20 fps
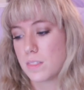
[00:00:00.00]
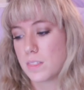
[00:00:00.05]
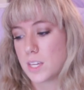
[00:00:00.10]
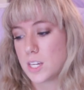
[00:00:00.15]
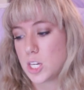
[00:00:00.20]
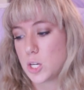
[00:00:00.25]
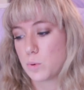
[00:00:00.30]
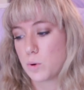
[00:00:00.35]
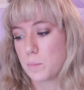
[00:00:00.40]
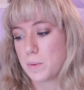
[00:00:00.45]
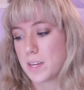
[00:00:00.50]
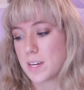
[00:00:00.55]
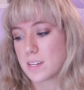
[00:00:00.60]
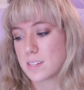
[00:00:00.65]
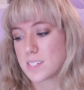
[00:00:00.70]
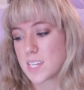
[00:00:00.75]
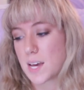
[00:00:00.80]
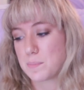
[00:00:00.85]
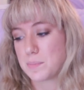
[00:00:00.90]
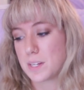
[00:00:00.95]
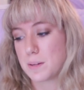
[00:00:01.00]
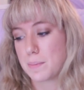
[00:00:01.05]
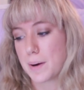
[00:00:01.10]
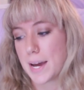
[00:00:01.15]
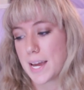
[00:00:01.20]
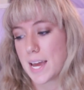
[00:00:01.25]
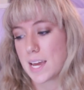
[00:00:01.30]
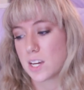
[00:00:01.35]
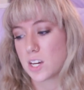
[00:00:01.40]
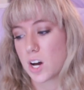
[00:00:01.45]
then you will be accepted by
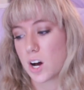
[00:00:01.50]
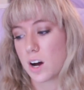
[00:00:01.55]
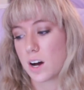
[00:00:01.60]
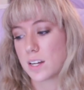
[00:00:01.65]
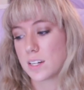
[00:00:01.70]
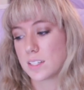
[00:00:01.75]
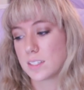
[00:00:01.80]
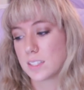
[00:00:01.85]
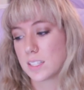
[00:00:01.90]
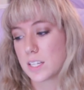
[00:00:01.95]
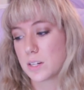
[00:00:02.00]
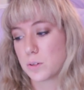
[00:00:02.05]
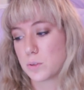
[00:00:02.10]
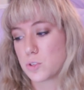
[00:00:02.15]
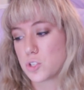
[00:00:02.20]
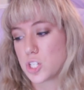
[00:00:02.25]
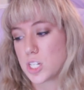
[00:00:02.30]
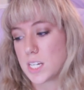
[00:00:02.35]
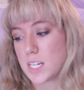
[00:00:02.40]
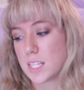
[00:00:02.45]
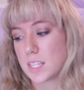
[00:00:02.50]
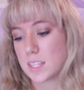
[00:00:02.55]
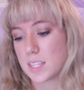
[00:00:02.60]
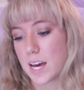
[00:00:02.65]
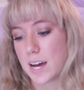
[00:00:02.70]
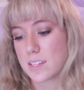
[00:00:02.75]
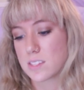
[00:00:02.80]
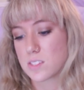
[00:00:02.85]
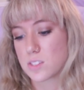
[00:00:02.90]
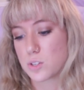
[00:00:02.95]
a god, little g.
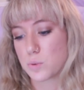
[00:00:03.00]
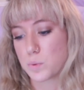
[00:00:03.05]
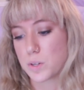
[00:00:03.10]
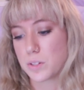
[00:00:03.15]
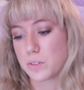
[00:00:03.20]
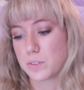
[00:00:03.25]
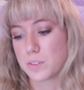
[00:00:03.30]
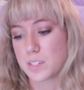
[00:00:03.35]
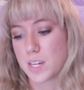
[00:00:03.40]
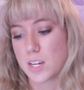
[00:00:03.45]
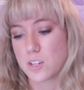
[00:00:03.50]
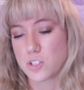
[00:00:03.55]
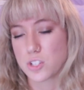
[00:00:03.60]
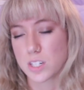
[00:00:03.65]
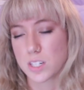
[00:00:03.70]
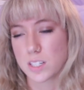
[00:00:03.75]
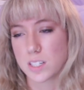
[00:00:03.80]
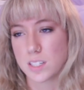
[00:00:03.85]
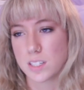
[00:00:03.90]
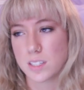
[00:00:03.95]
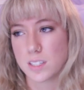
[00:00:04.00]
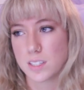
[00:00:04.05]
That's the real danger.